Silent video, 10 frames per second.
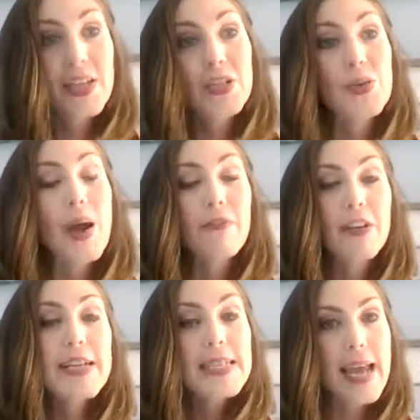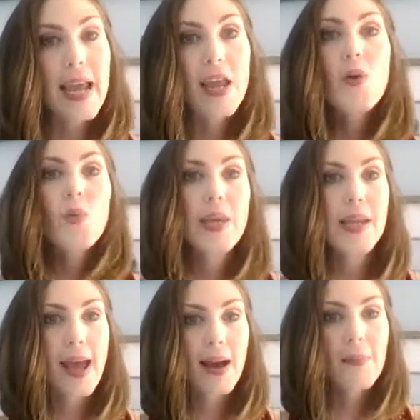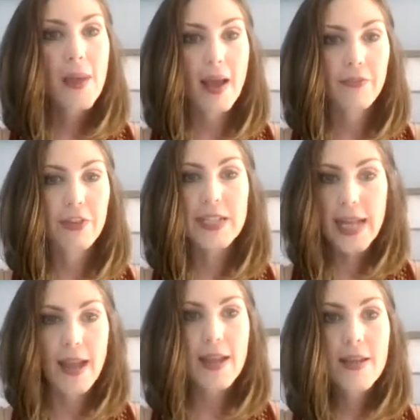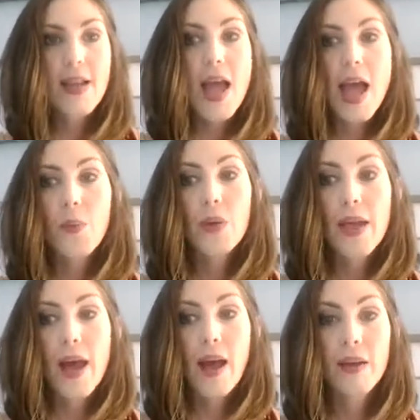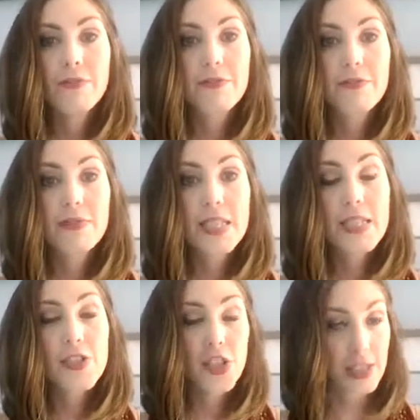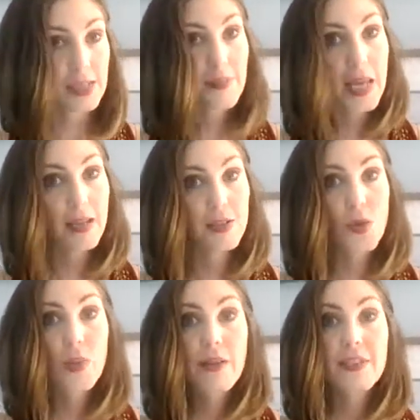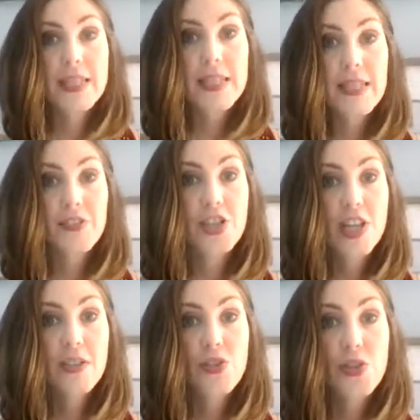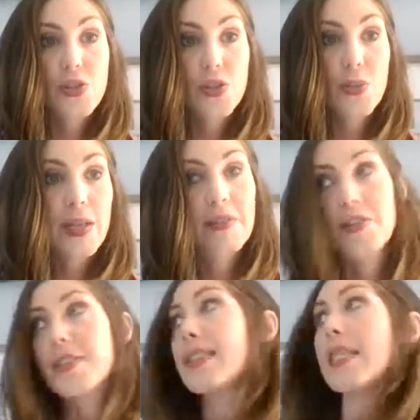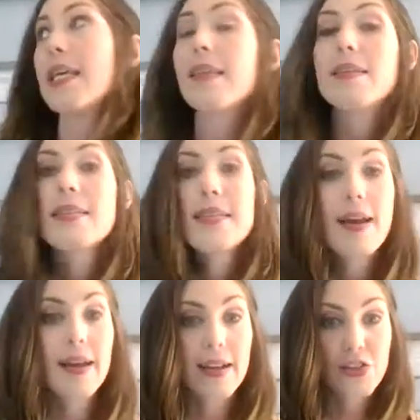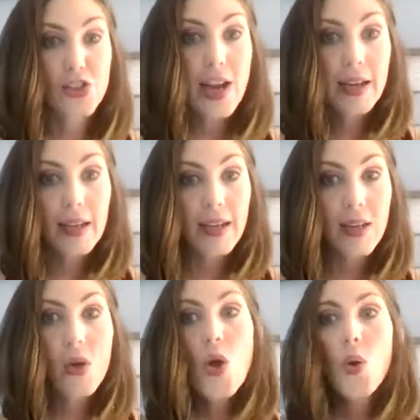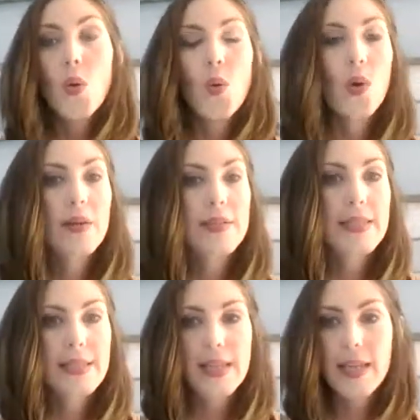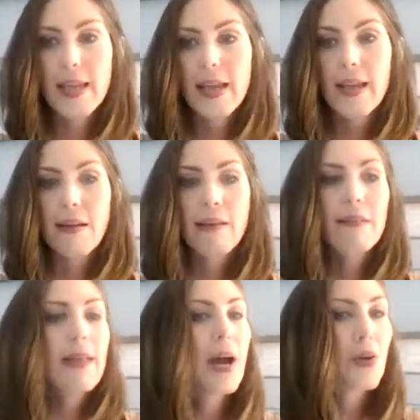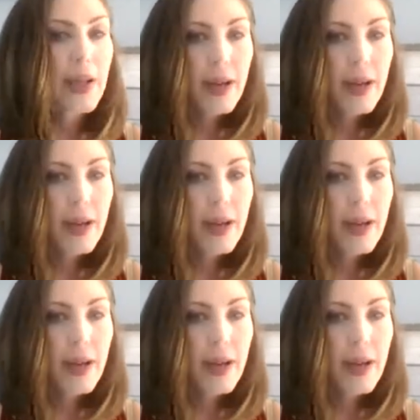So every day we get up every day and we have decisions to make. So we have a decision to either see the sun as shining or see it cloudy